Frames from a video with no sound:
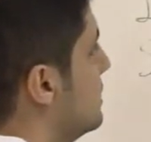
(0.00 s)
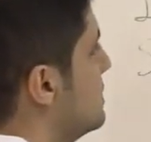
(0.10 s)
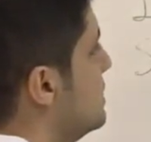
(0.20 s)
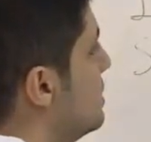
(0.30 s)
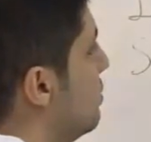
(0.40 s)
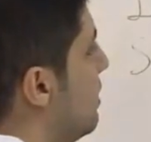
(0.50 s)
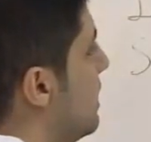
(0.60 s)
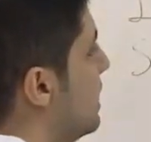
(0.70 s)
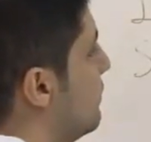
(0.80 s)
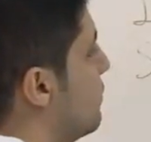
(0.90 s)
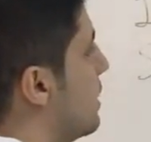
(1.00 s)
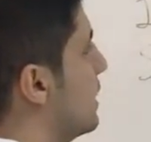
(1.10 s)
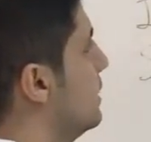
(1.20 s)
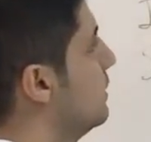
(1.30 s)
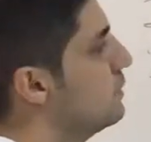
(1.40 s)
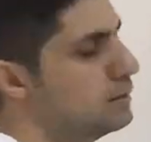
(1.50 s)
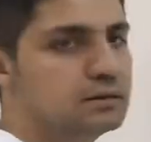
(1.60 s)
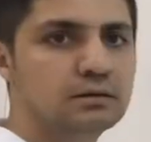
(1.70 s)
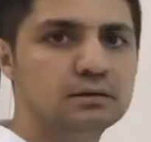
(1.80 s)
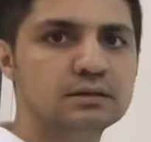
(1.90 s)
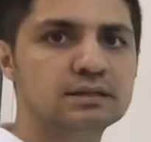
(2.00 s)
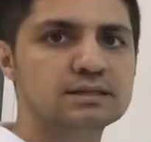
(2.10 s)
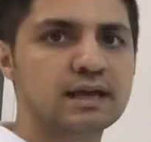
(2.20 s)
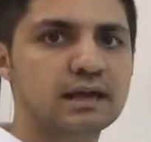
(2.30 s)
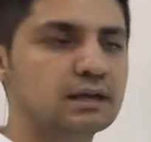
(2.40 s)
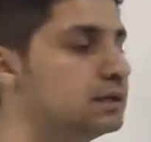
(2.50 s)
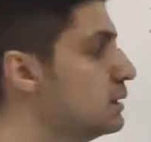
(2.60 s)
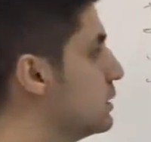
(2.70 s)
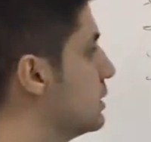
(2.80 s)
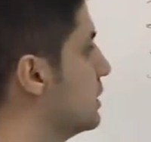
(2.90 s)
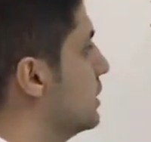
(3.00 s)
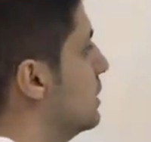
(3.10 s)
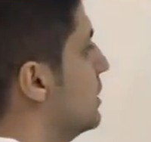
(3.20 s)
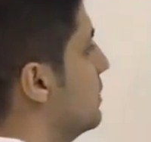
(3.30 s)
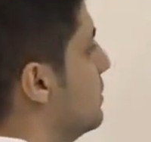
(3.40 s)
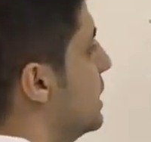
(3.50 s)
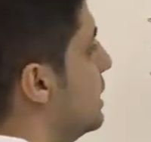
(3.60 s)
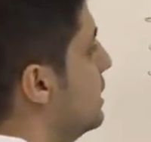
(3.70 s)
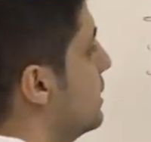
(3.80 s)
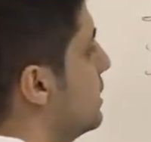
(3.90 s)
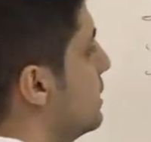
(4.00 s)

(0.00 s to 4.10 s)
0 and 1, the second bit,